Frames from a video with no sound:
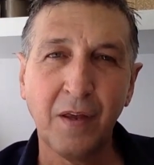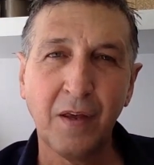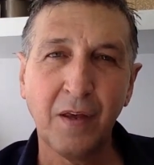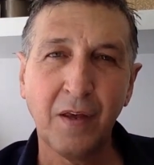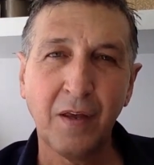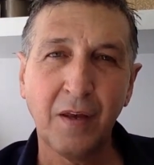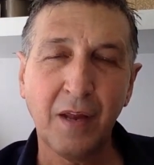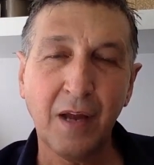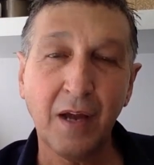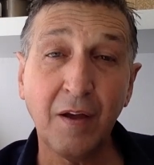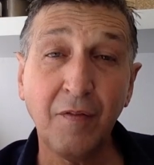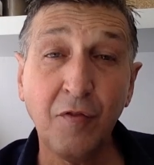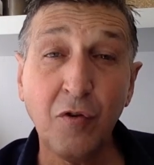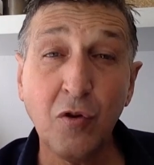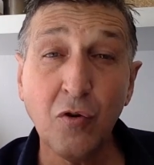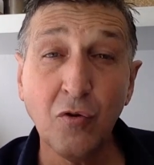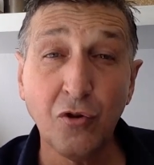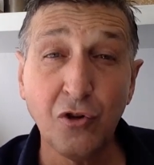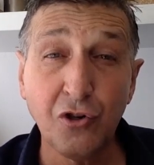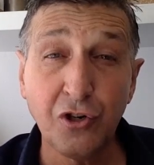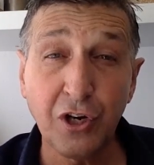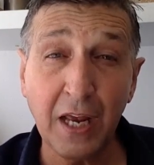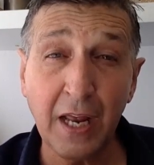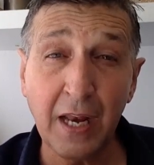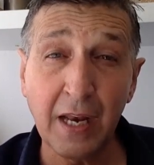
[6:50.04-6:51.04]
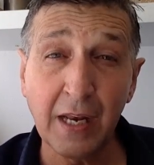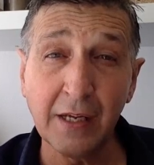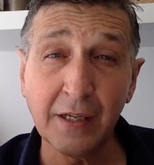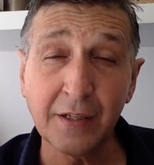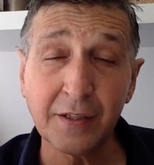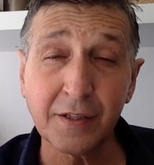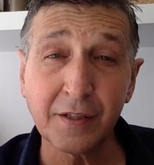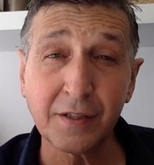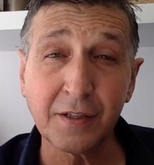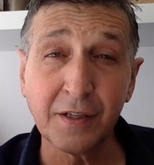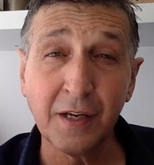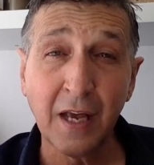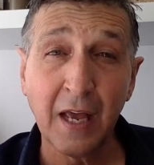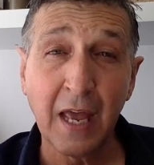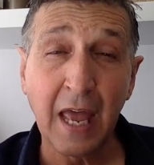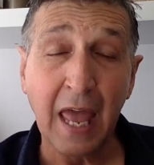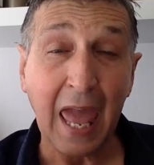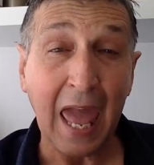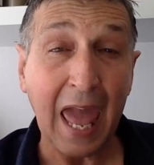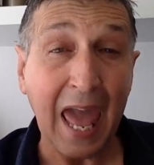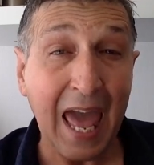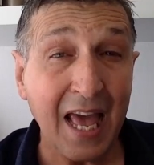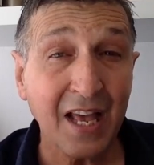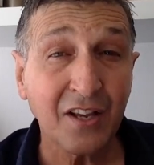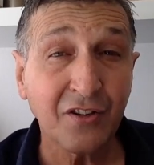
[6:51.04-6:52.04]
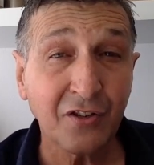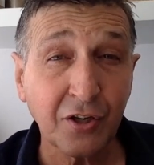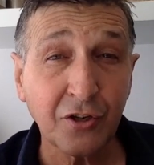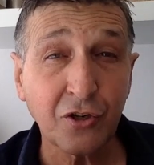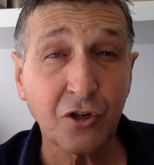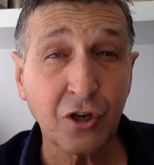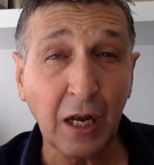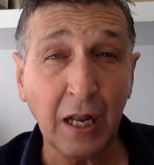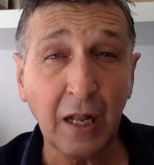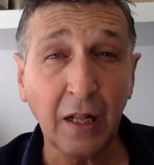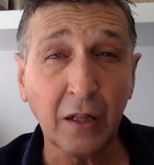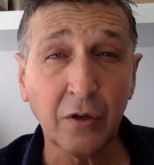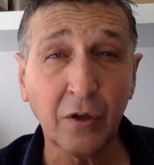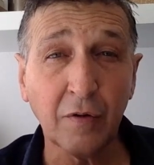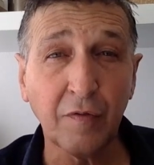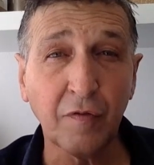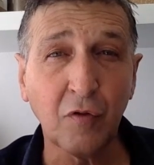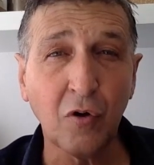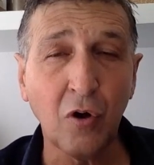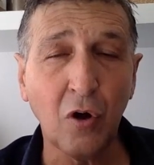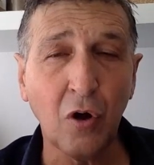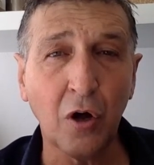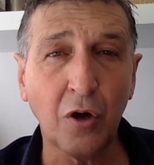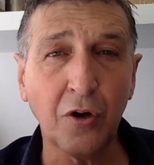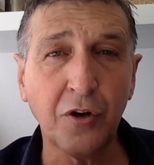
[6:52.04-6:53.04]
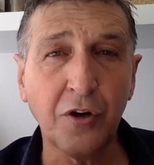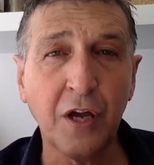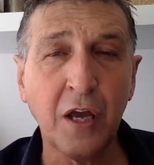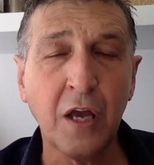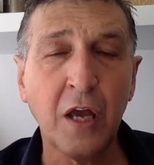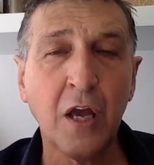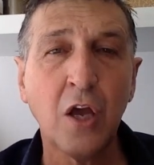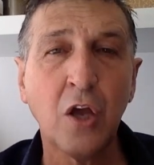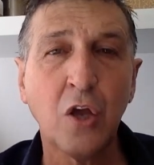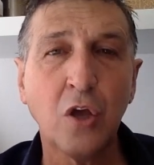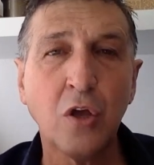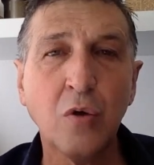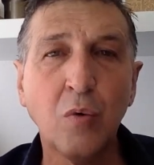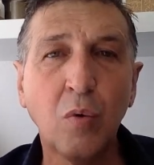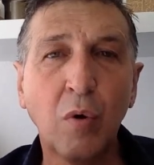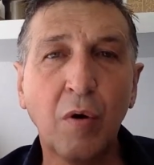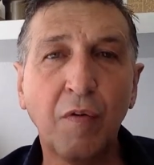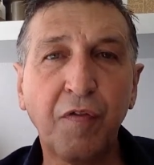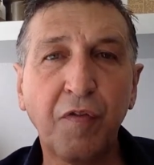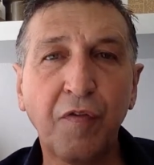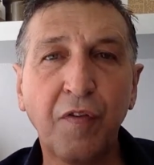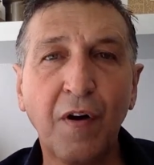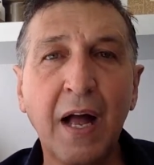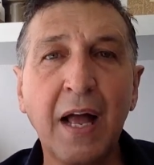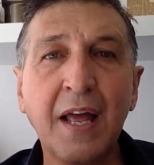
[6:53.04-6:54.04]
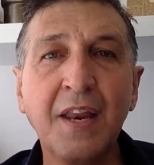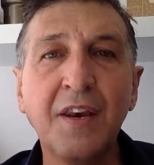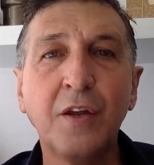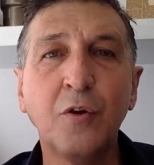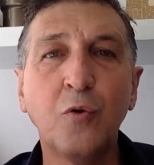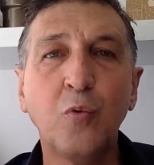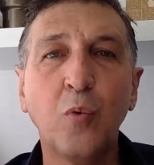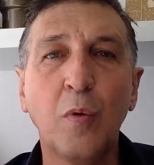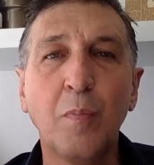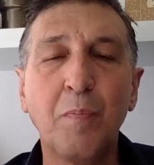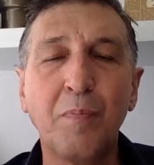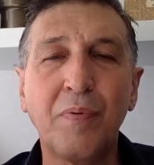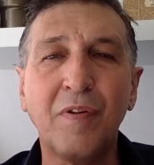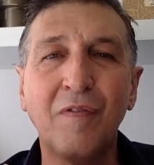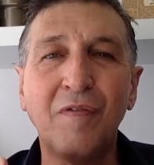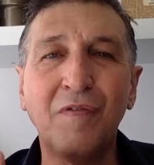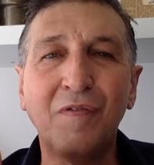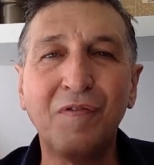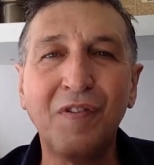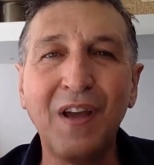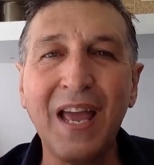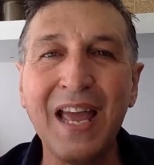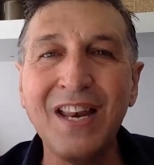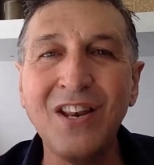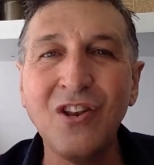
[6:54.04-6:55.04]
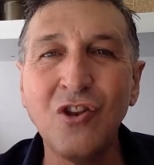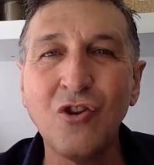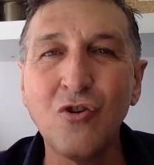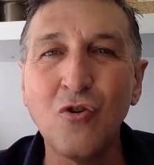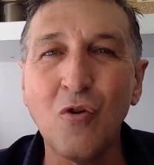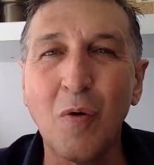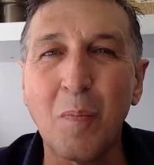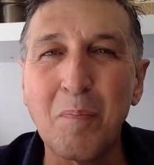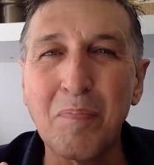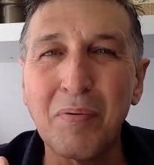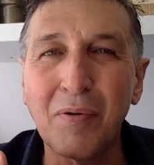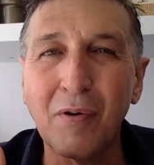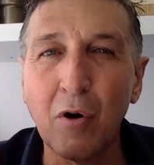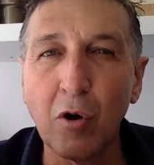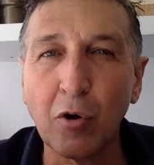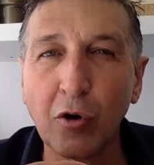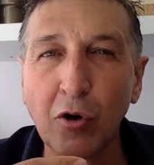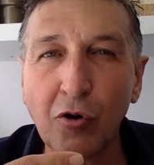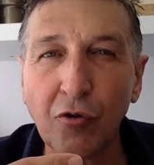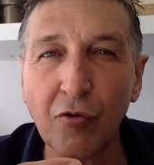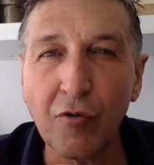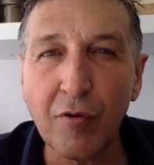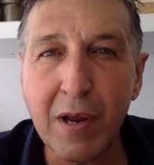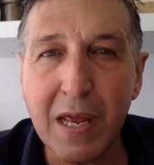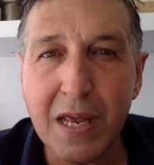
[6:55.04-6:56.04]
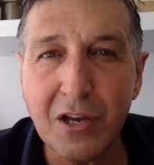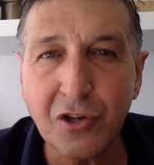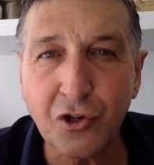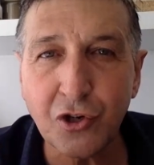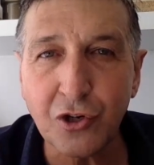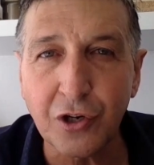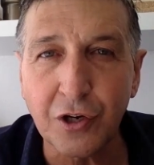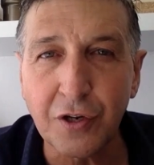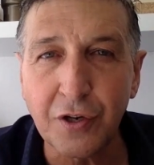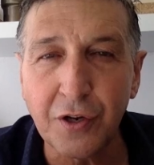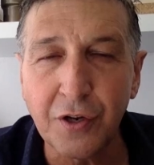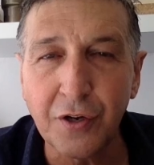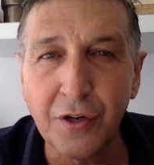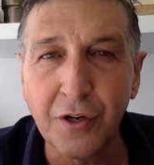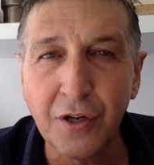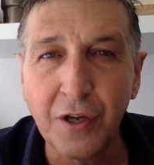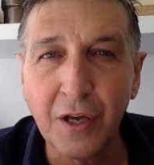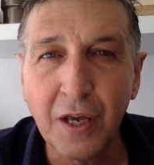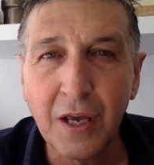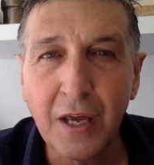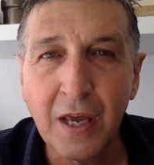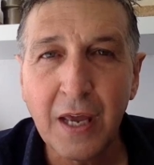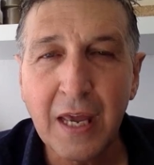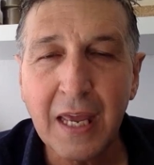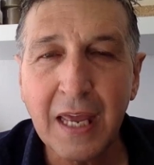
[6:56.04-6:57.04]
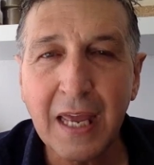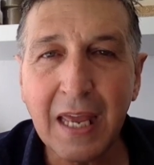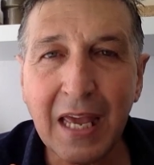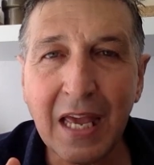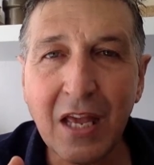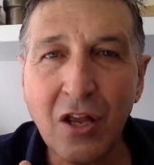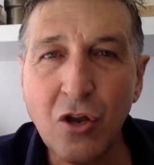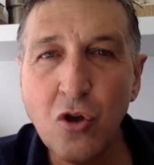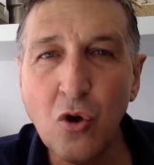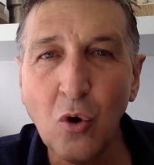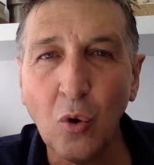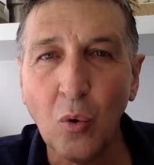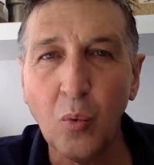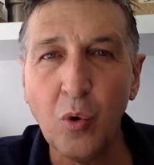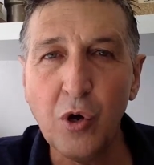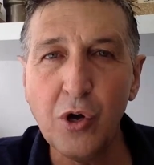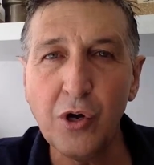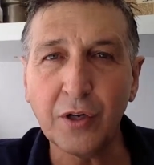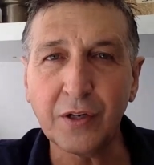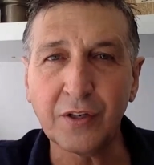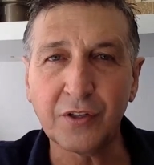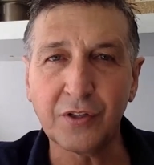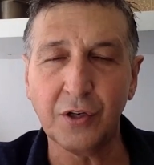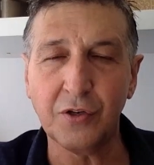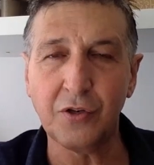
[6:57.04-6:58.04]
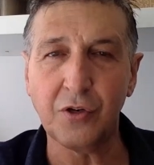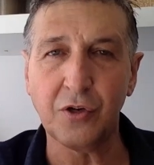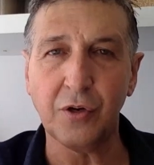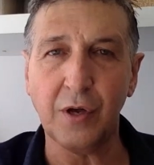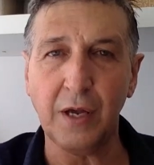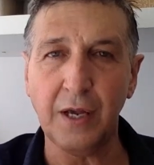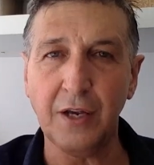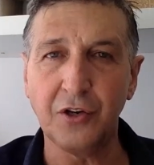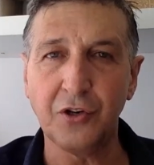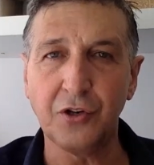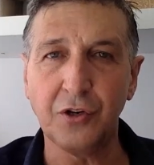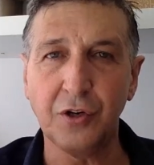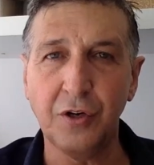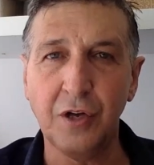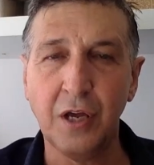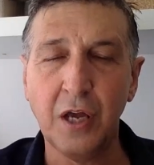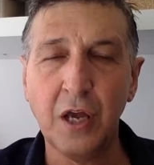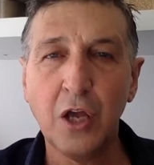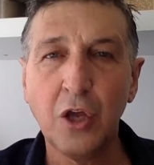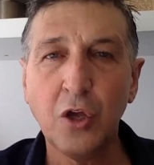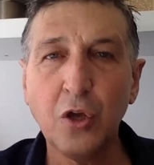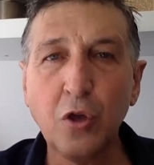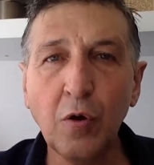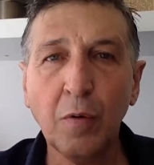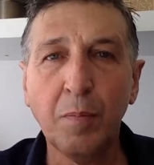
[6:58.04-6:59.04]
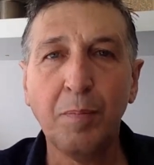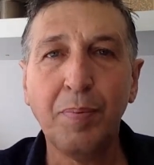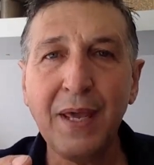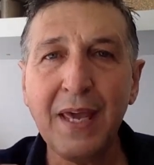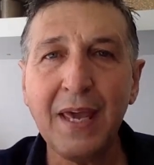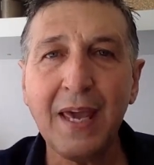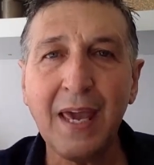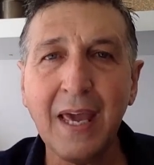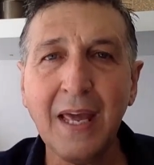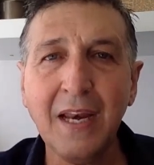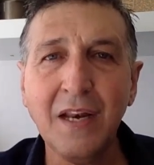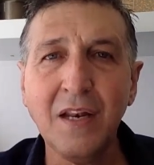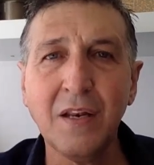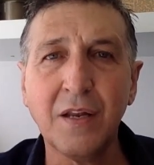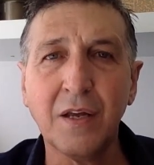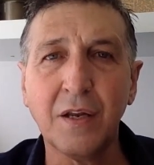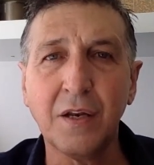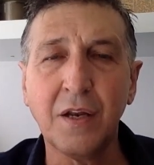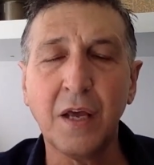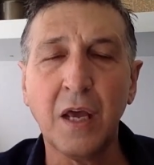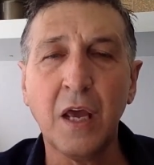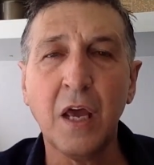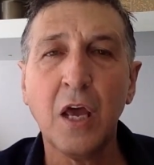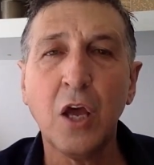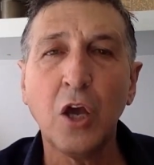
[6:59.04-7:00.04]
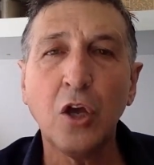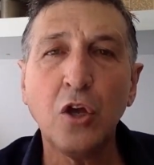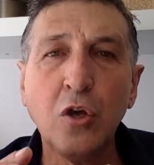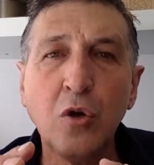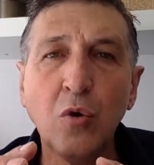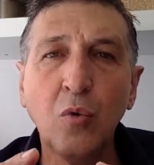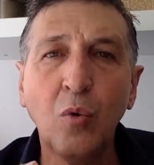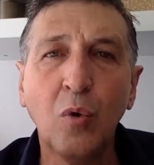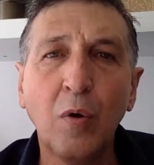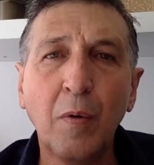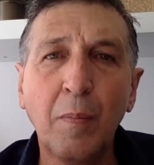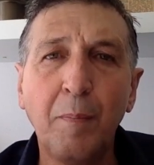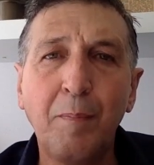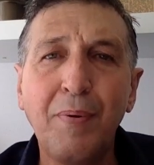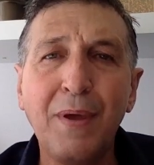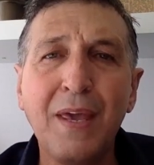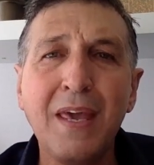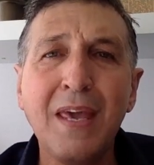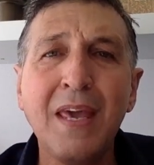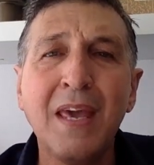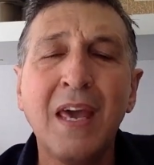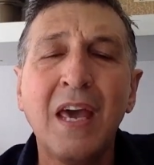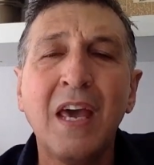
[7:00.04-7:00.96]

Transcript: Now, if you're jealous as a child of God, you will find it will prevent your progression in your work situation. You'll be hindered. You will be